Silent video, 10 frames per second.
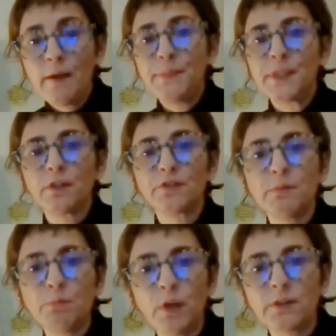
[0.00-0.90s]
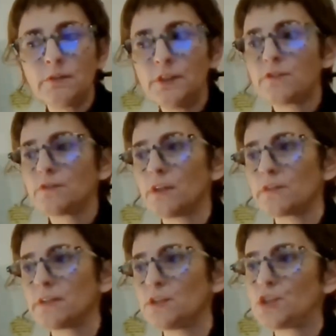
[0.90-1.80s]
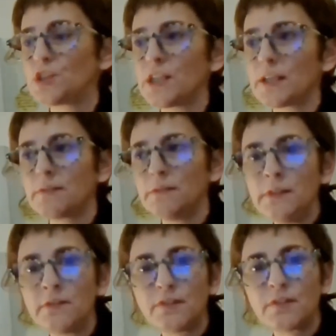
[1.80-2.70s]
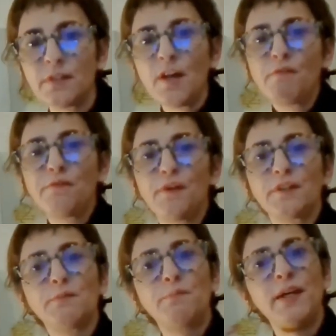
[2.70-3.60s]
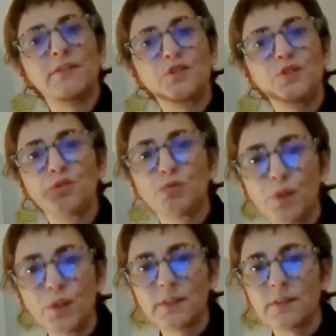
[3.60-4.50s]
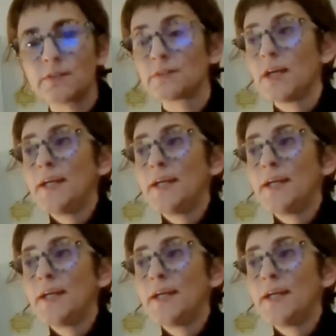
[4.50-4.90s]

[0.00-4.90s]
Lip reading: because the model is not a checklist for the best youth workers.